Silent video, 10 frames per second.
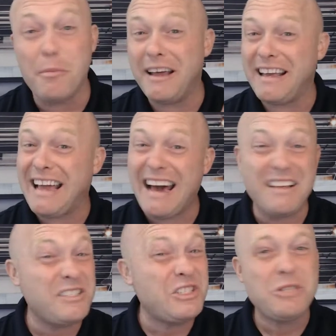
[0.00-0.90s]
might've got
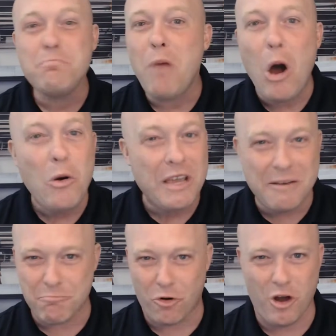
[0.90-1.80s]
a
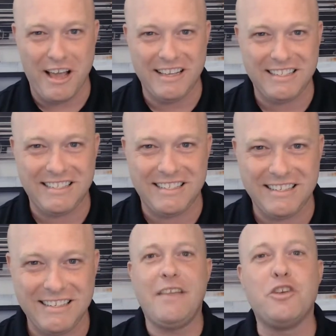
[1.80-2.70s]
smoking
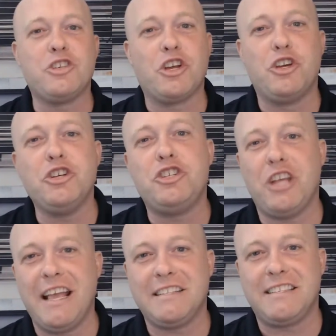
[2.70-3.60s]
price. And there's a good
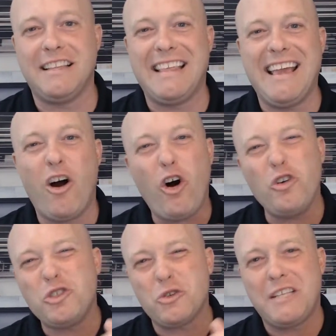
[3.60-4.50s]
chance that they
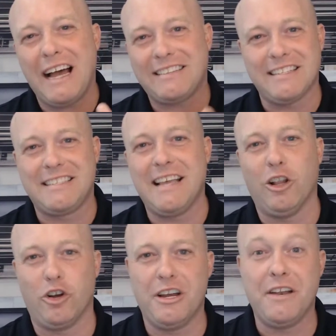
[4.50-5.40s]
also talked the
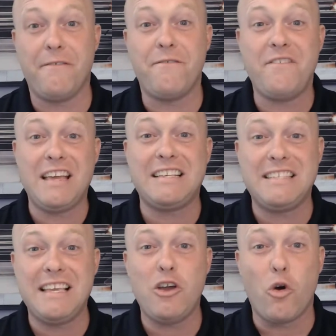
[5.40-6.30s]
seller into
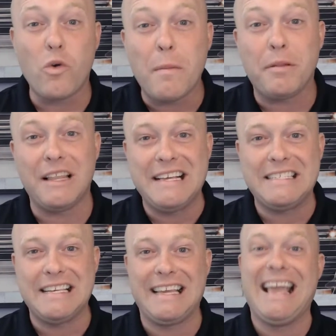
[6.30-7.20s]
fixing or
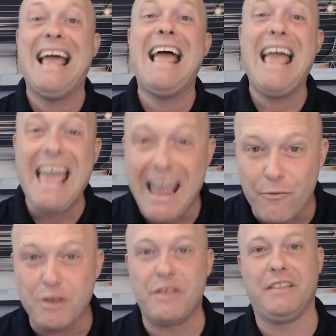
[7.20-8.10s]
replacing
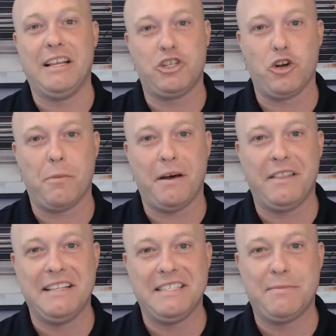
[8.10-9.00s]
everything that showed up on
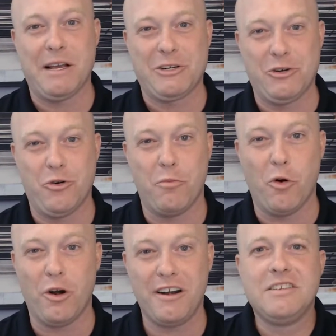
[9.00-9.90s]
that inspection
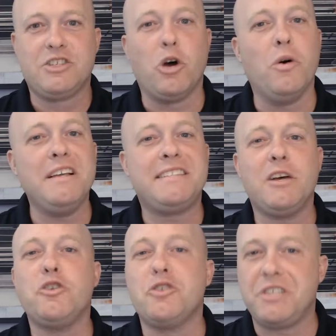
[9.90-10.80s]
report. So it's
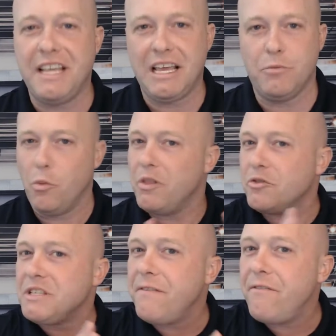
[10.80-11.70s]
understandable, whether
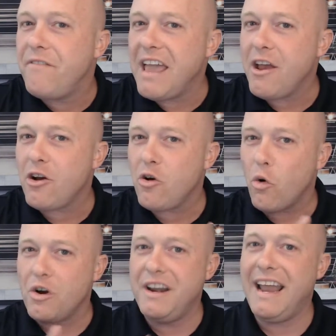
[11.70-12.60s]
it's fair
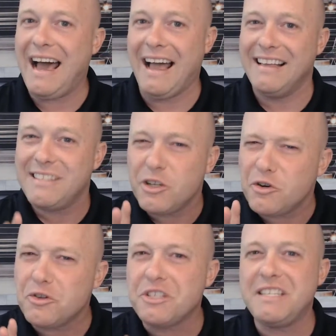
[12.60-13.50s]
or not, it's
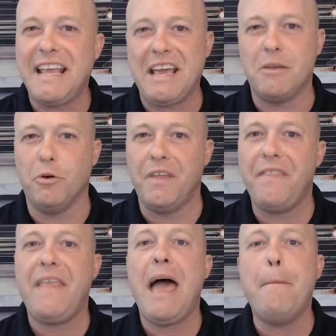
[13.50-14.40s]
understandable
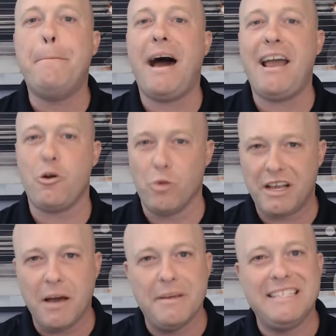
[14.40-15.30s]
that that buyer
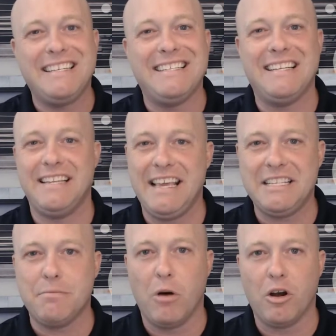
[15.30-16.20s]
would come into
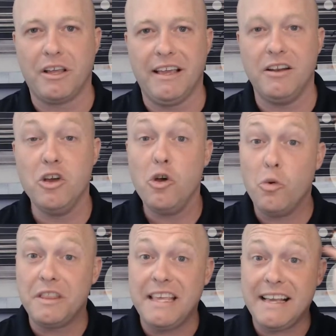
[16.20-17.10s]
today's market
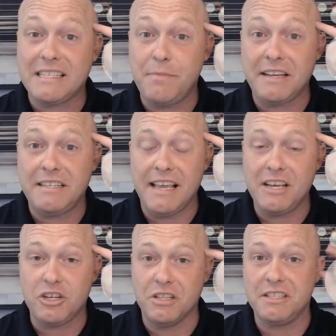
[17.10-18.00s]
with the
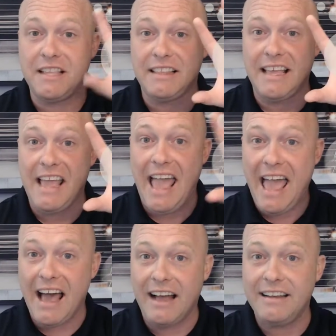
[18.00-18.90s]
expectations that they
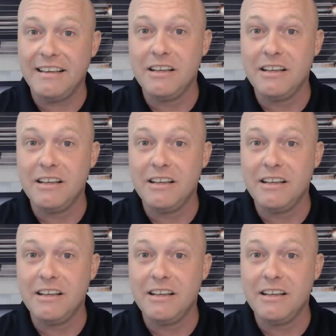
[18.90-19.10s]
had